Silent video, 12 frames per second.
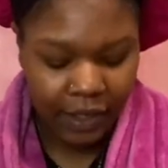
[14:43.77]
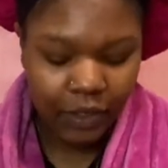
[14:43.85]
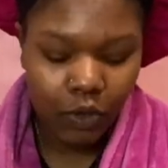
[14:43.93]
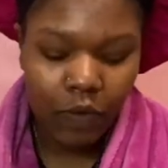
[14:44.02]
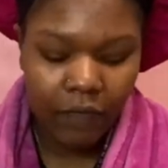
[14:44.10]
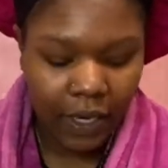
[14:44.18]

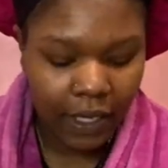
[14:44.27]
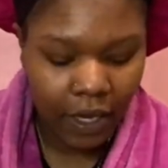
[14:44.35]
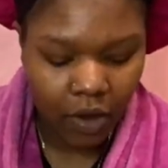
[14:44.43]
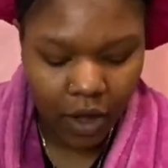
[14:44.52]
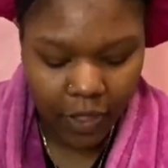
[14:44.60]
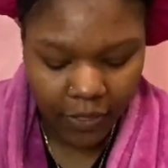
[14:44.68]
do a video
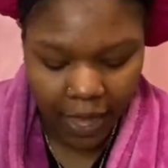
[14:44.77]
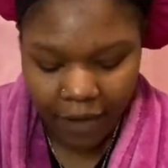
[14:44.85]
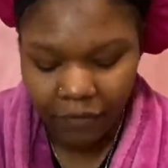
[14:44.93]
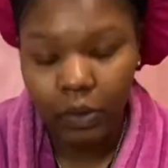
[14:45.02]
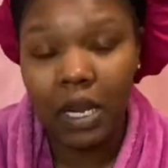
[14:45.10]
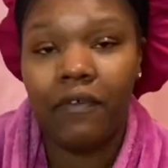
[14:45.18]
on that
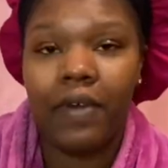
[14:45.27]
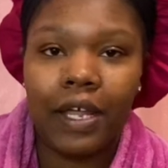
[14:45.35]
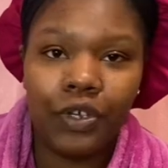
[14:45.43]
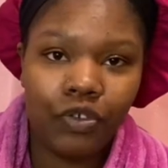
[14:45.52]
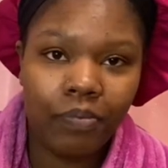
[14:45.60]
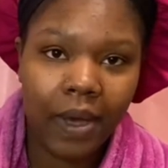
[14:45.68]
for whenever I
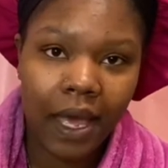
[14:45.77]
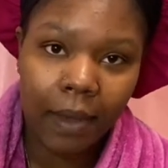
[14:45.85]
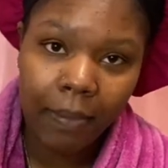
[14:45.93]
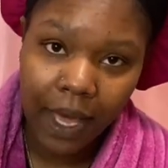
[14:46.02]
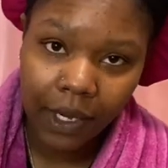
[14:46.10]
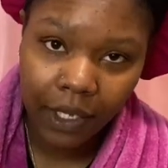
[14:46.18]
do my
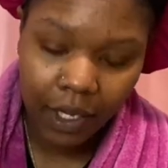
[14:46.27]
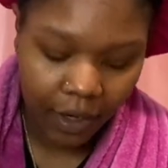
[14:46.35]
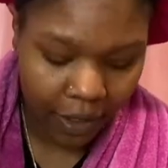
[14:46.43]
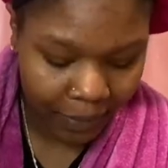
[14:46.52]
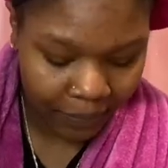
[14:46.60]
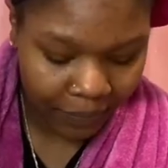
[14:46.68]

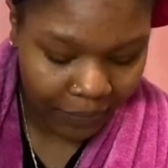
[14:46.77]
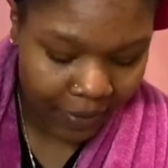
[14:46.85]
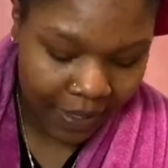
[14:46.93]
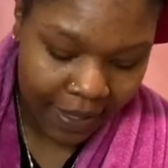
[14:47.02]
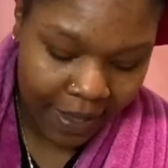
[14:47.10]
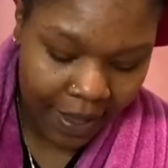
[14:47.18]
pedicure.
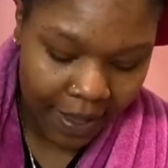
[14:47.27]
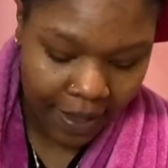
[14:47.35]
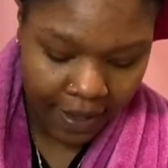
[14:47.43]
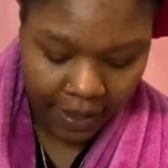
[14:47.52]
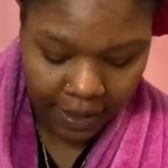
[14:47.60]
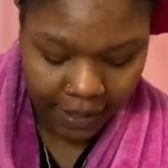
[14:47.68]

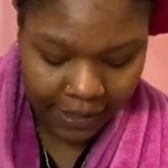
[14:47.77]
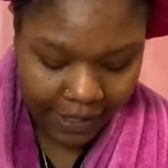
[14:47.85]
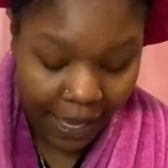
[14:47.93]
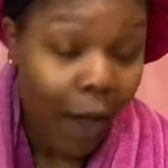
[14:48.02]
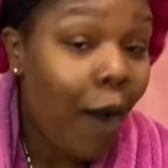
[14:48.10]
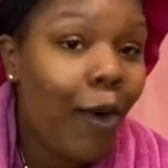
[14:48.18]

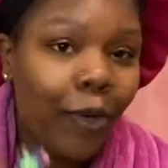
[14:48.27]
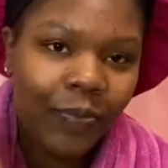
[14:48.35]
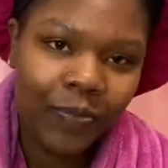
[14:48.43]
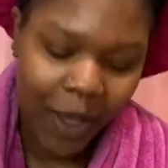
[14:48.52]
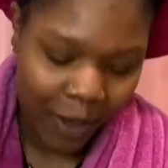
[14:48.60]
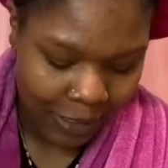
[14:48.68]
I
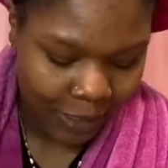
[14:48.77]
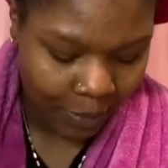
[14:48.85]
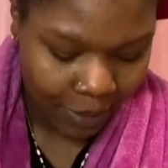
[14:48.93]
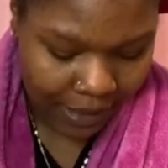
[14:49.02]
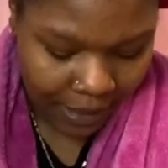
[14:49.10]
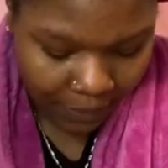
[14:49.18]
also
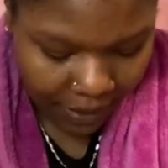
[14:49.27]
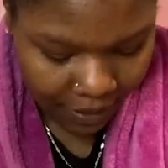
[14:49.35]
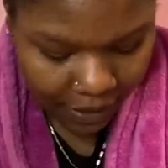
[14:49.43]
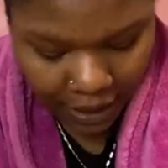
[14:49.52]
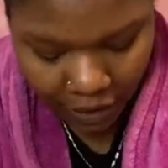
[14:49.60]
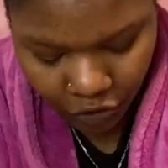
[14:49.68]
bought something
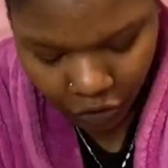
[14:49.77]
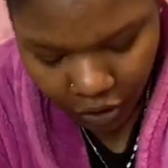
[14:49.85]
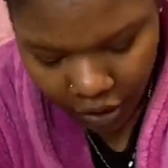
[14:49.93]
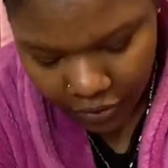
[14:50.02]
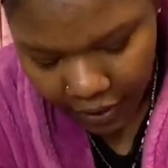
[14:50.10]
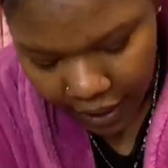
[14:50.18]
else. I'll show
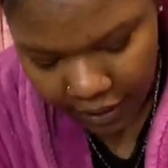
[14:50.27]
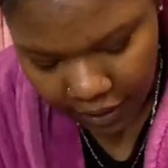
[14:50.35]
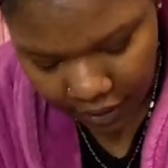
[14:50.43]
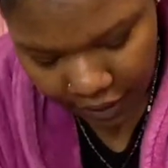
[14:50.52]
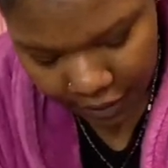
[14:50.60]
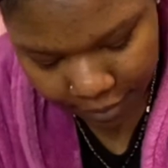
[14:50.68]
y'all that in
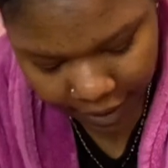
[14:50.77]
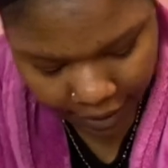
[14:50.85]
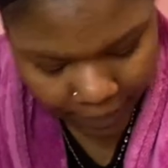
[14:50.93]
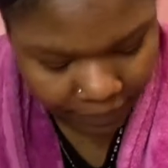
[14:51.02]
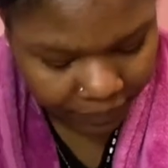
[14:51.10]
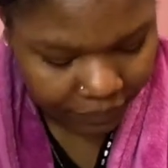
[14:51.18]
a little
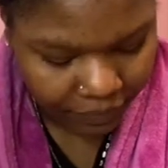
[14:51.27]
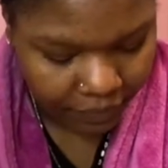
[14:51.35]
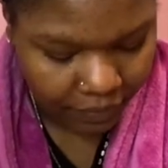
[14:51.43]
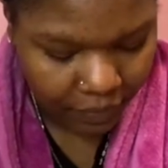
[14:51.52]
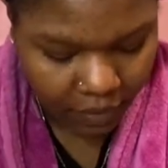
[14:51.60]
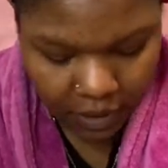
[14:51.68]
bit.
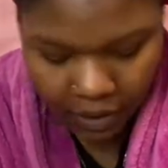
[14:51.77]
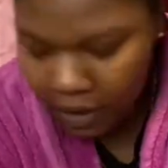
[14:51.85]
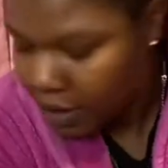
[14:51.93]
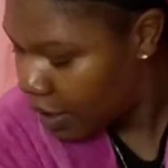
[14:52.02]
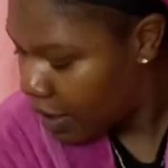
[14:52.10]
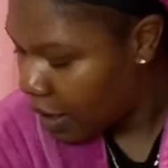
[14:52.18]

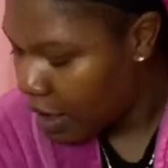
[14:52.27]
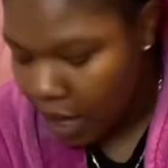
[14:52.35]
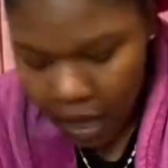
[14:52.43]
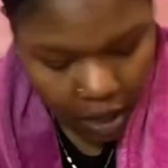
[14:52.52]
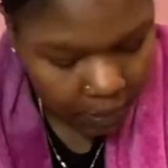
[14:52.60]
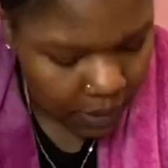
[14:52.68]

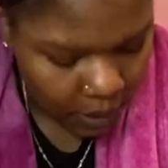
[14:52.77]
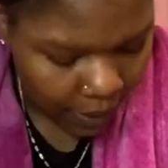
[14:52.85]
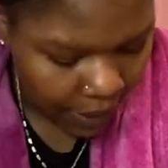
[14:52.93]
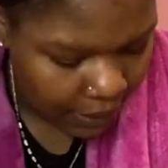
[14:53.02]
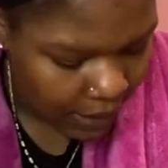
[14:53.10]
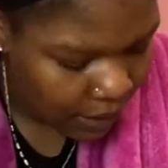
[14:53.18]
So I
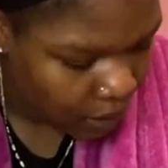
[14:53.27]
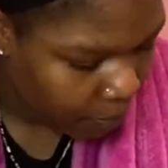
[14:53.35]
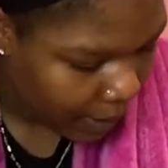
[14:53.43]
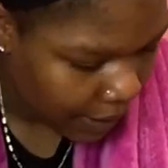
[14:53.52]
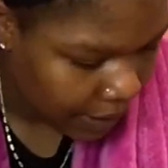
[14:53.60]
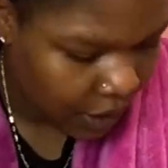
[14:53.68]
got this nail
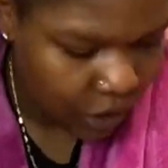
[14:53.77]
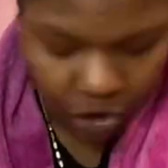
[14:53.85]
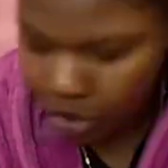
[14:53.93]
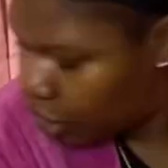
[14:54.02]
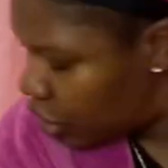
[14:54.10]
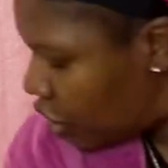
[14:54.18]

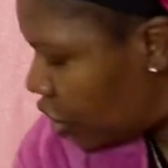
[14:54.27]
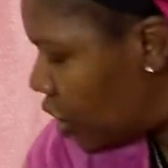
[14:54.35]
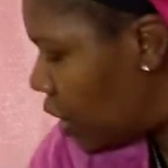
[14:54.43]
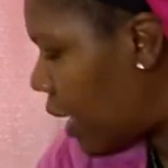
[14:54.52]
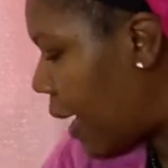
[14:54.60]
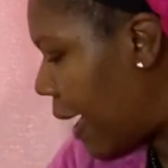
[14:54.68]
polish.
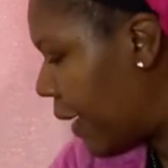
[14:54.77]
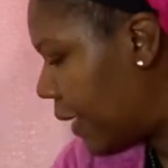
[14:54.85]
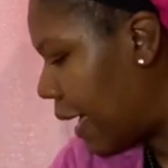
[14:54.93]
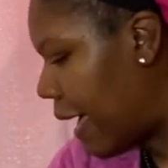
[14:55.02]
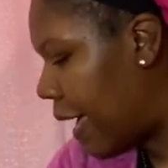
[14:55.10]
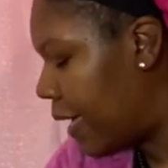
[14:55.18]
I
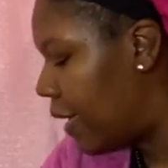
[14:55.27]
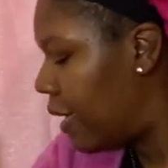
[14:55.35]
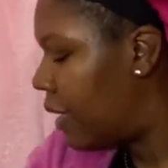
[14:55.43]
got